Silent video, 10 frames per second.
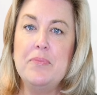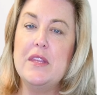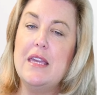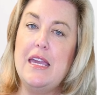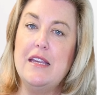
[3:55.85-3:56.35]

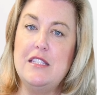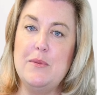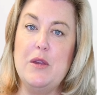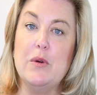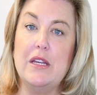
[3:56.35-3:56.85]
The key is to
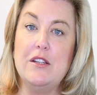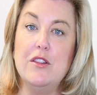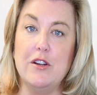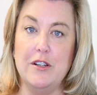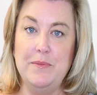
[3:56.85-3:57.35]
be willing to
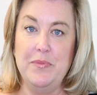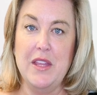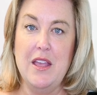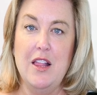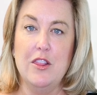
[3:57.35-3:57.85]
learn
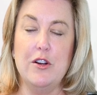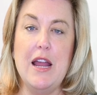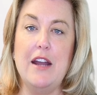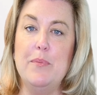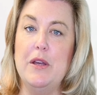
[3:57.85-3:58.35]

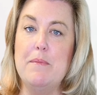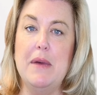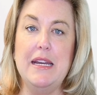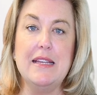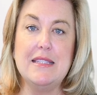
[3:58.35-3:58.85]
how to put
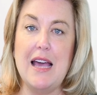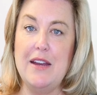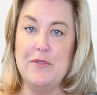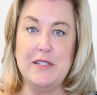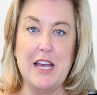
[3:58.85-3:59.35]
money
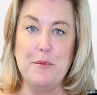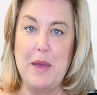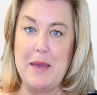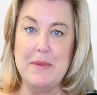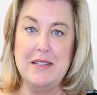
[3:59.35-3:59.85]
aside for down
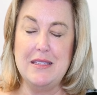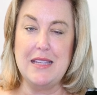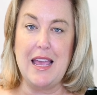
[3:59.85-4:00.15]
payments